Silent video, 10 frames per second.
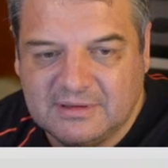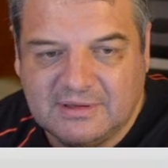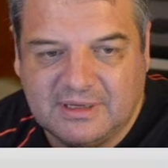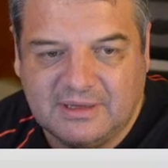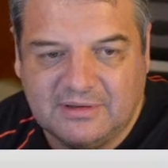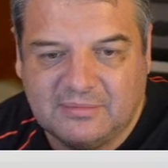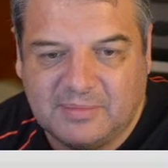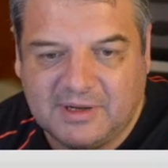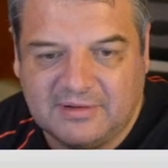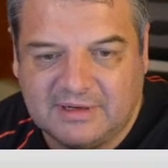is
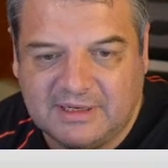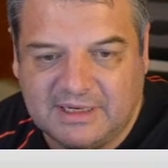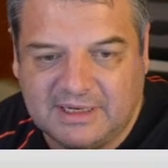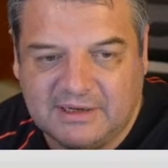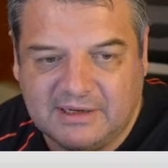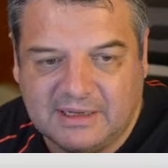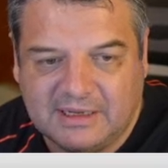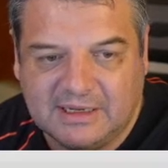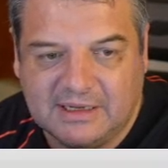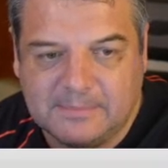basically,
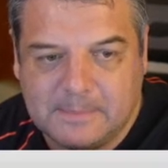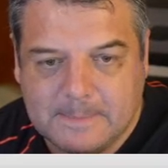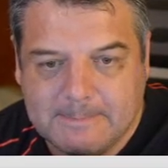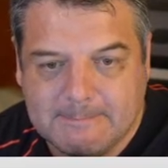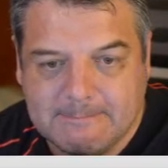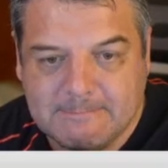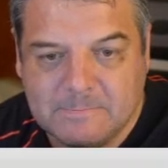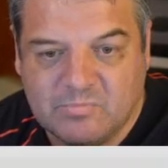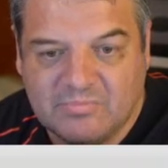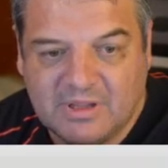where
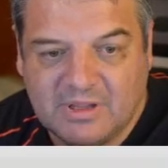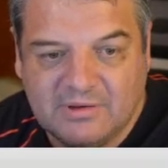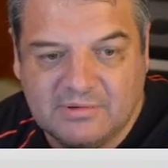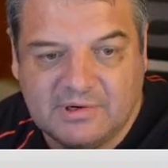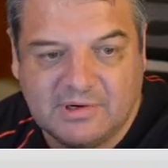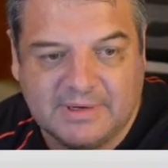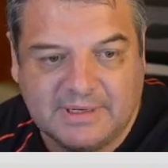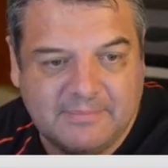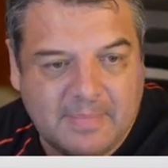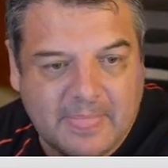are we?
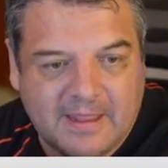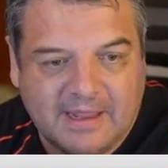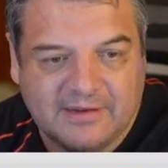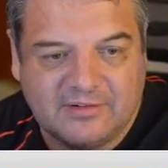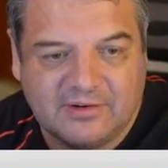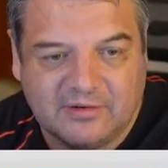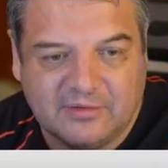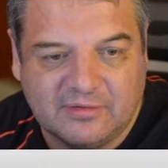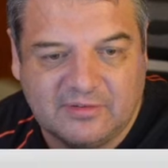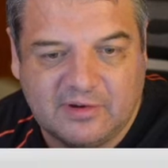That's
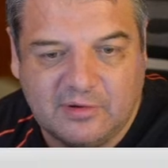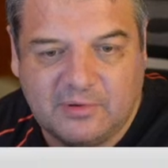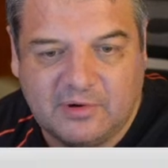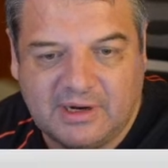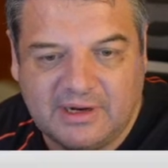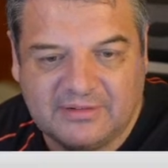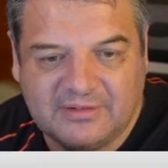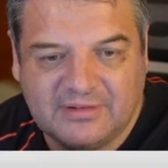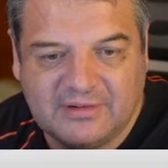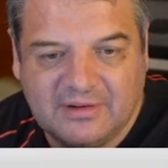your sell
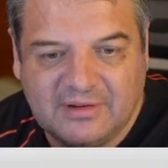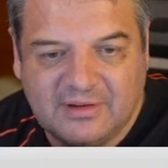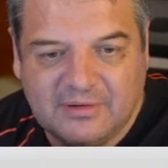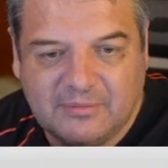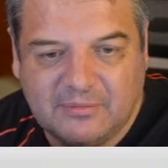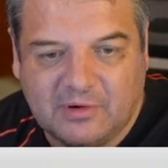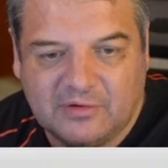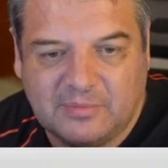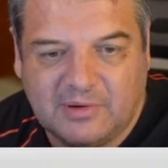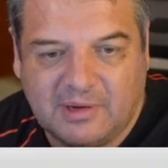price
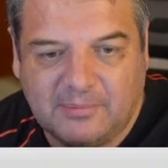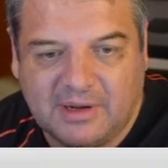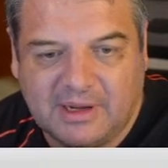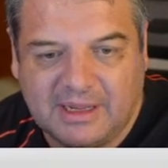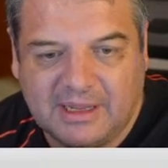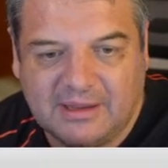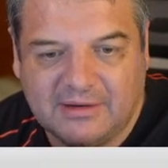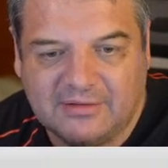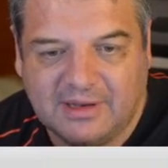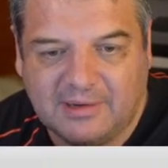multiplied by the
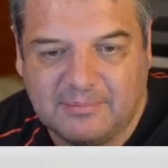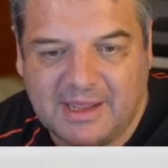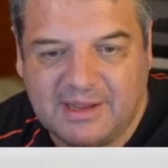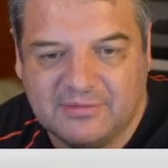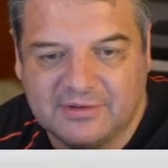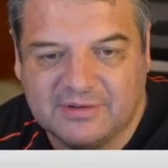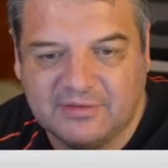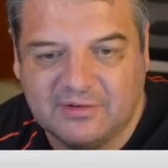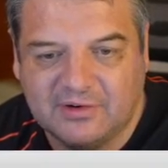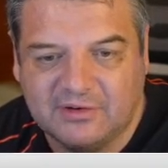sell amount, which
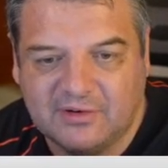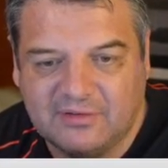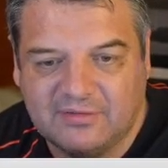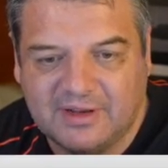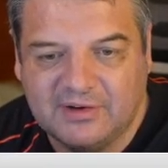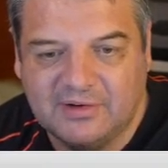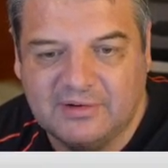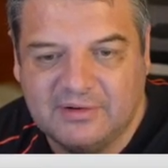gives you your dollar value,